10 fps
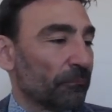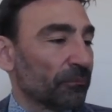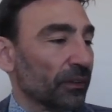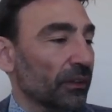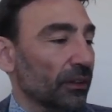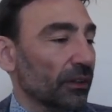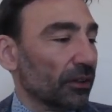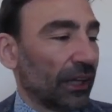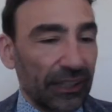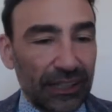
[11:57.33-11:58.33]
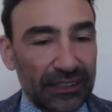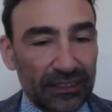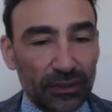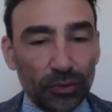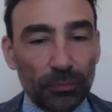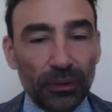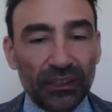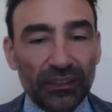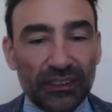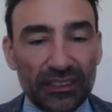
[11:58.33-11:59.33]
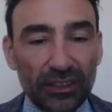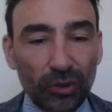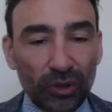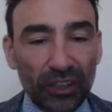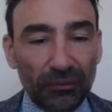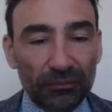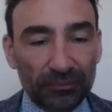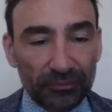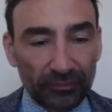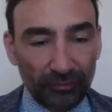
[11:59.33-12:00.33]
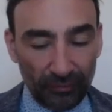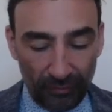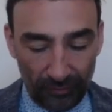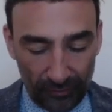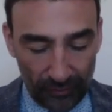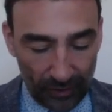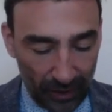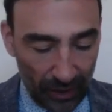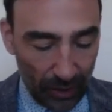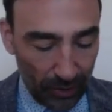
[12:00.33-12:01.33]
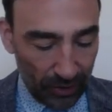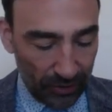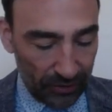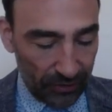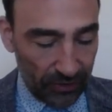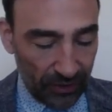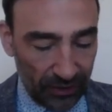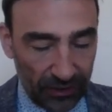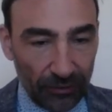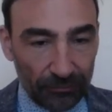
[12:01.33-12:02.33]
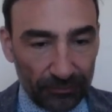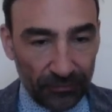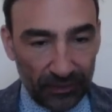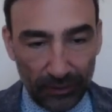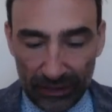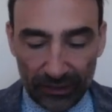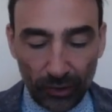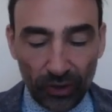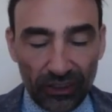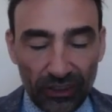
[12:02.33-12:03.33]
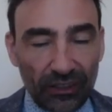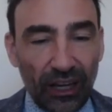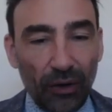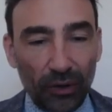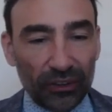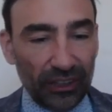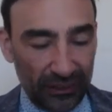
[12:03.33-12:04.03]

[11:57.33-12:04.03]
Okay, let's build it slowly. Our data. Let's call it our data.